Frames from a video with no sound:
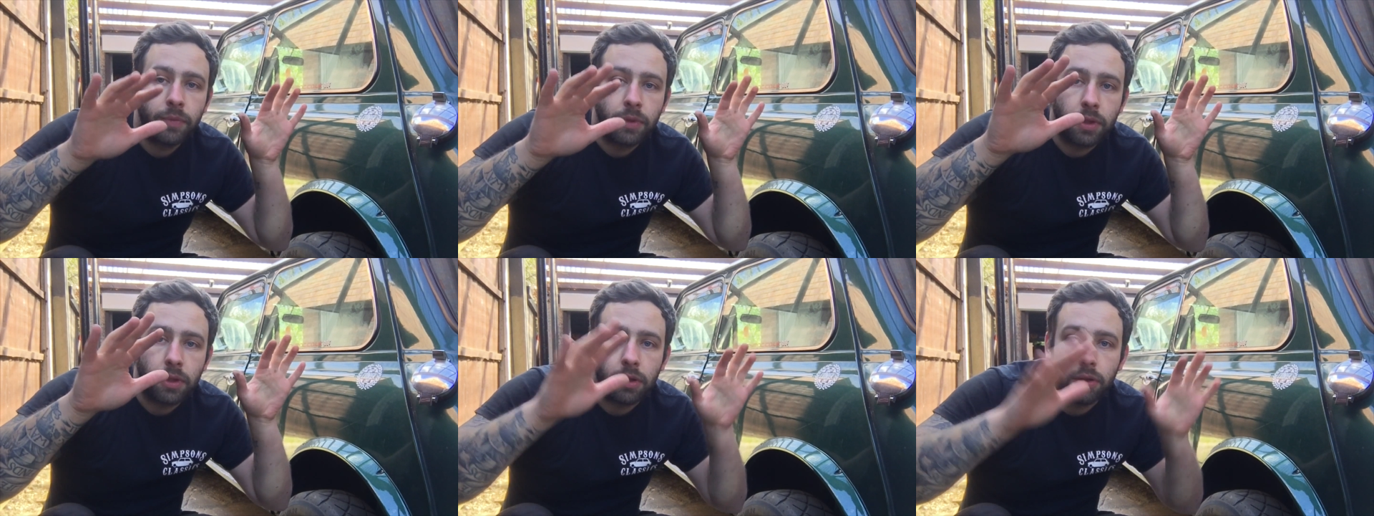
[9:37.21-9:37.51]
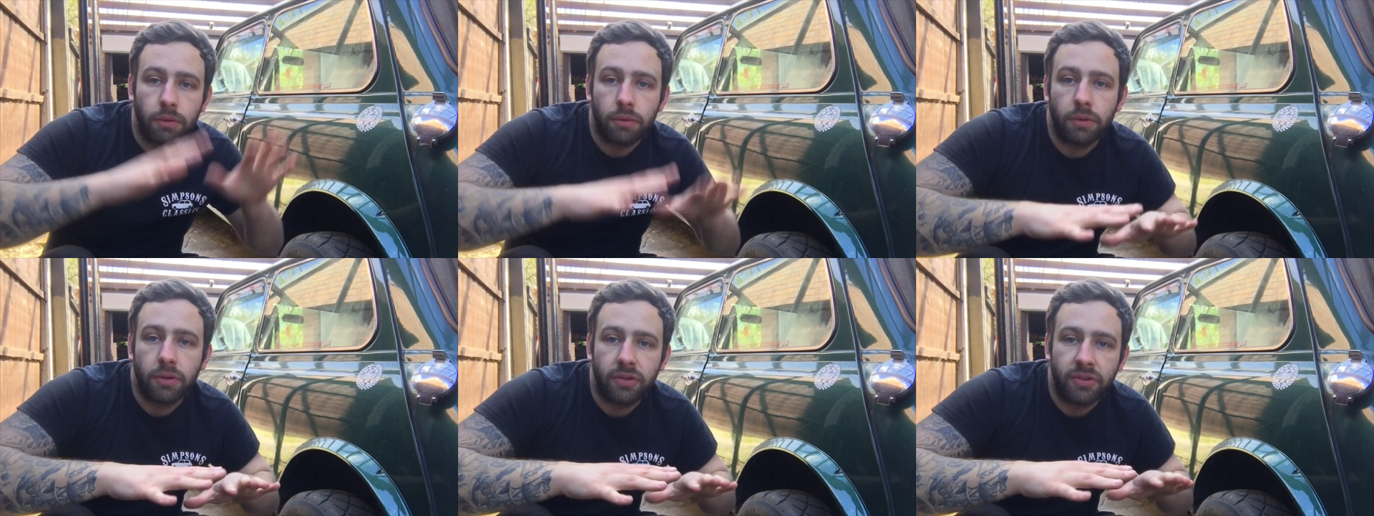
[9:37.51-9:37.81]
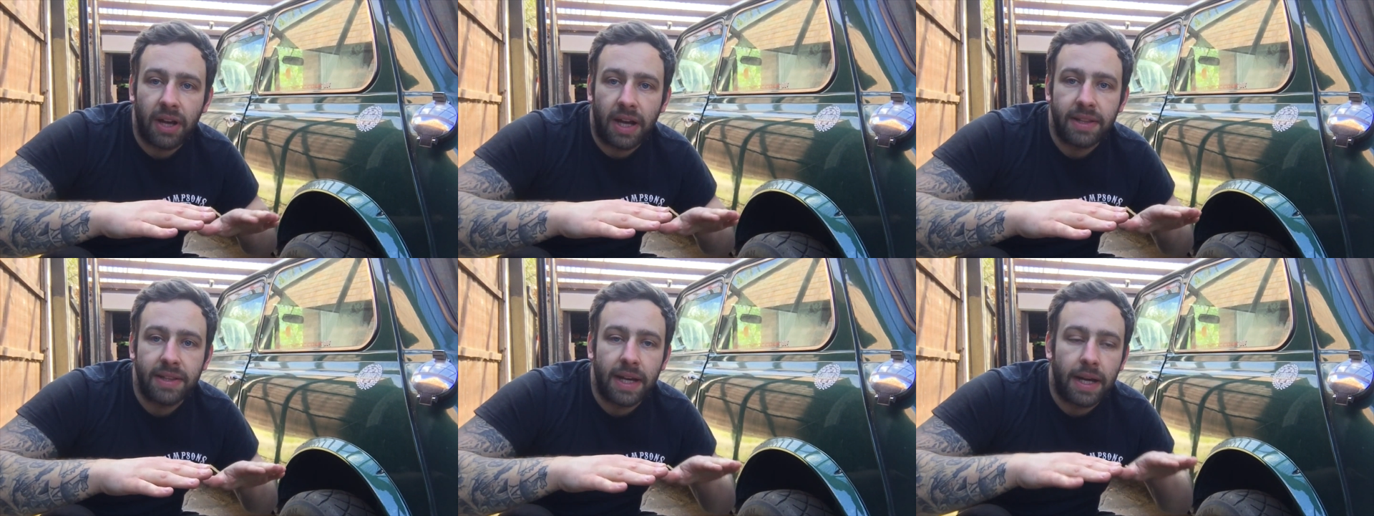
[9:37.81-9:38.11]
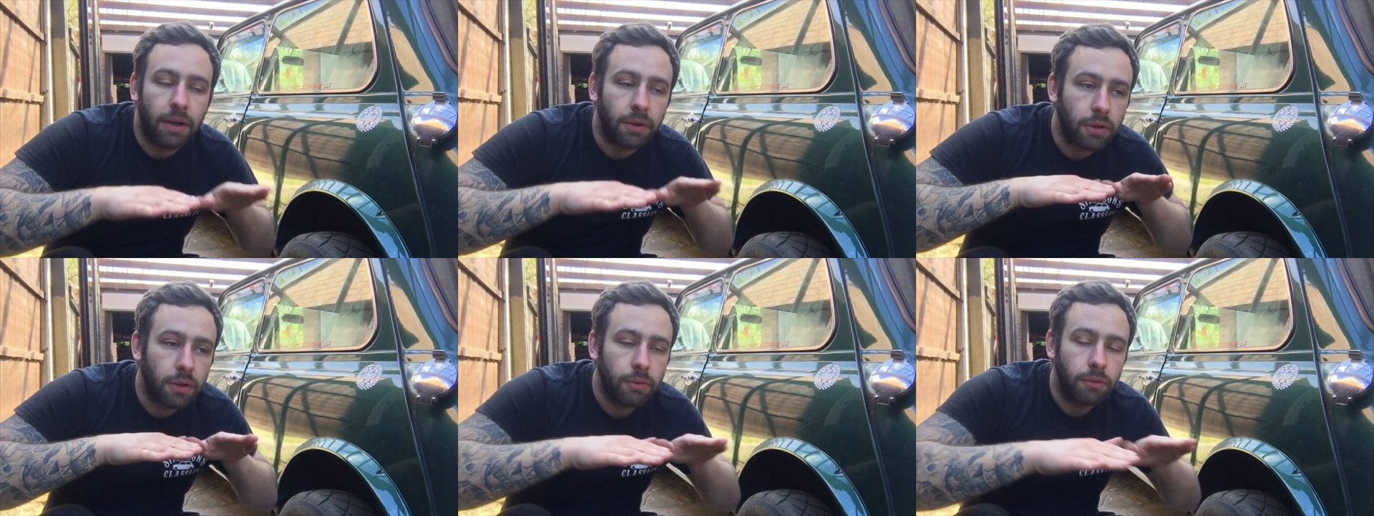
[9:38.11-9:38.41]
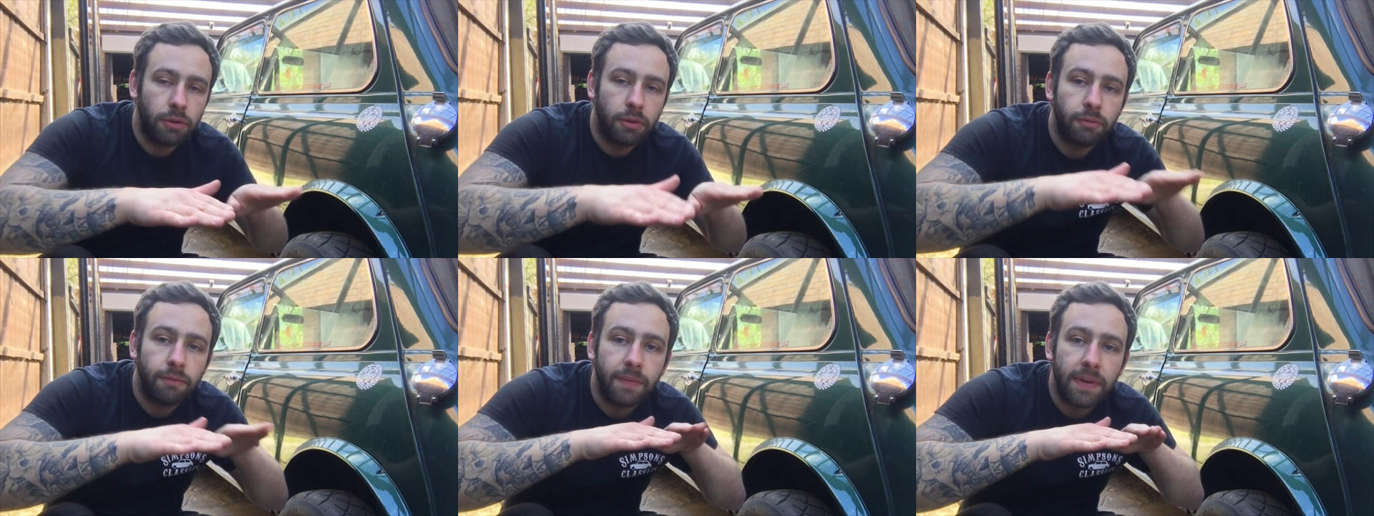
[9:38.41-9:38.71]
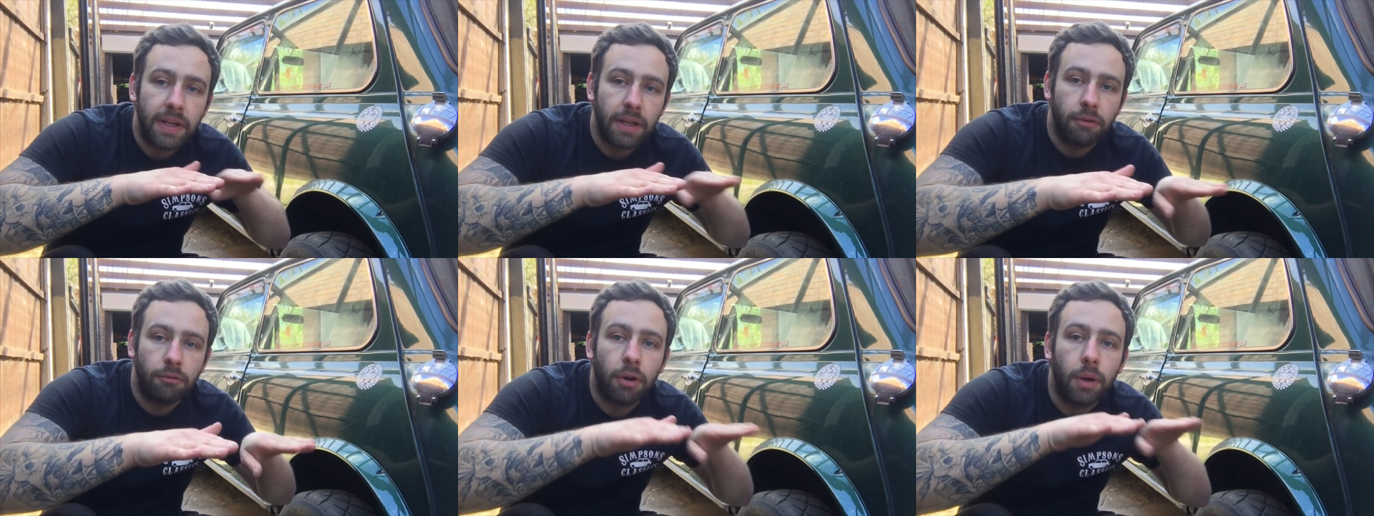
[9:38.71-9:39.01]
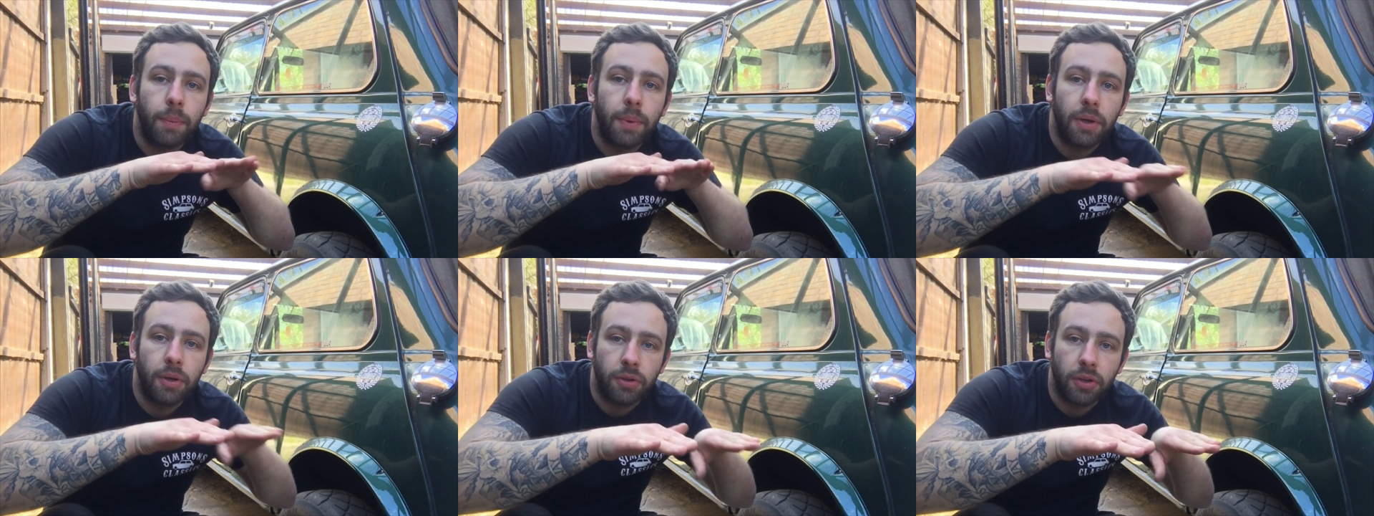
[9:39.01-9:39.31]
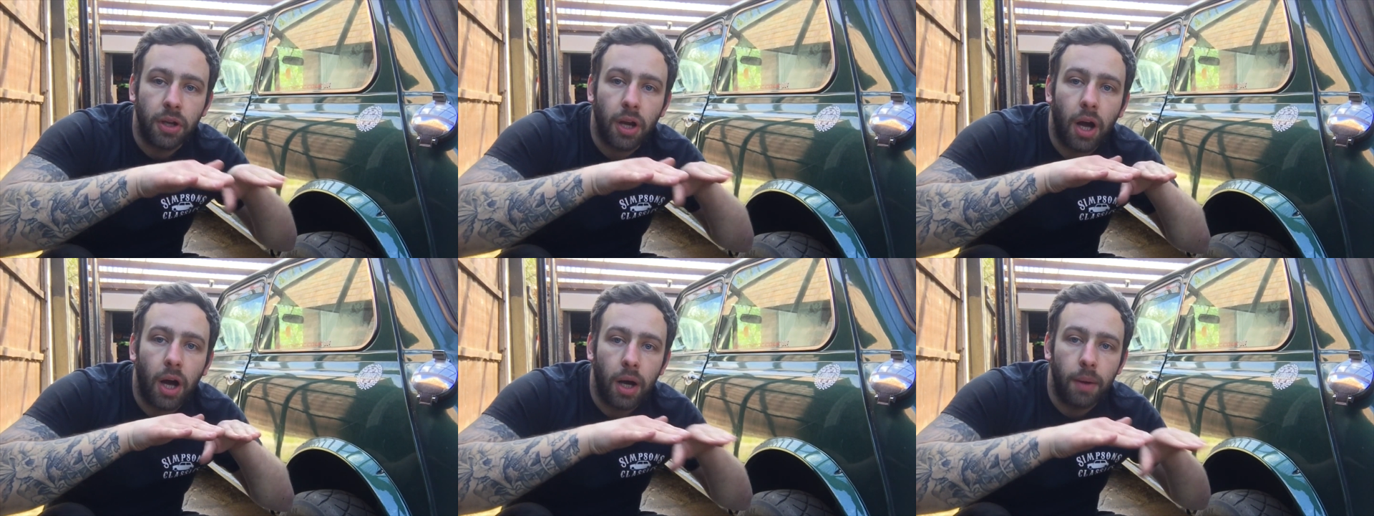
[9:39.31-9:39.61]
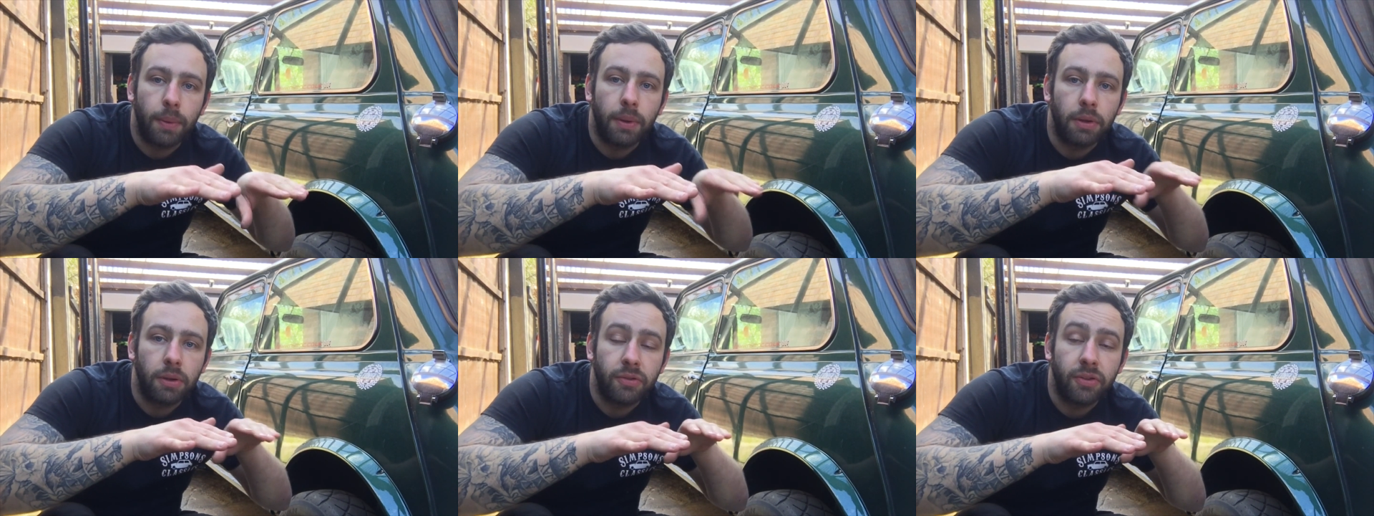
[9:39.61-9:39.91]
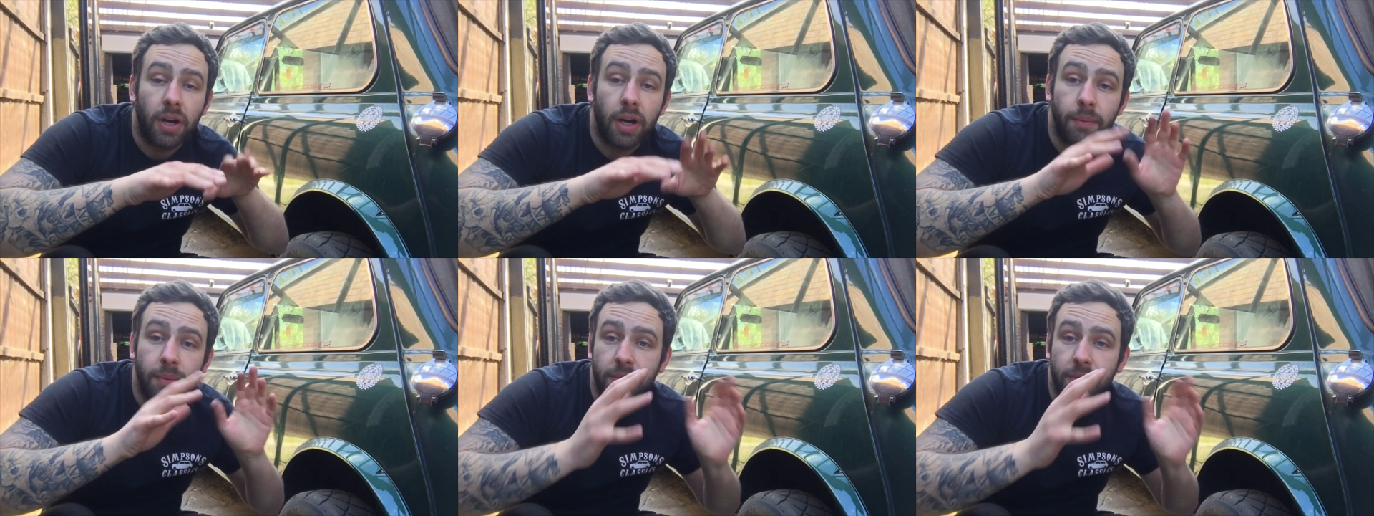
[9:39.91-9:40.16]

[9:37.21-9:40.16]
you sat down, your feet are rubbing on the carpet all the time.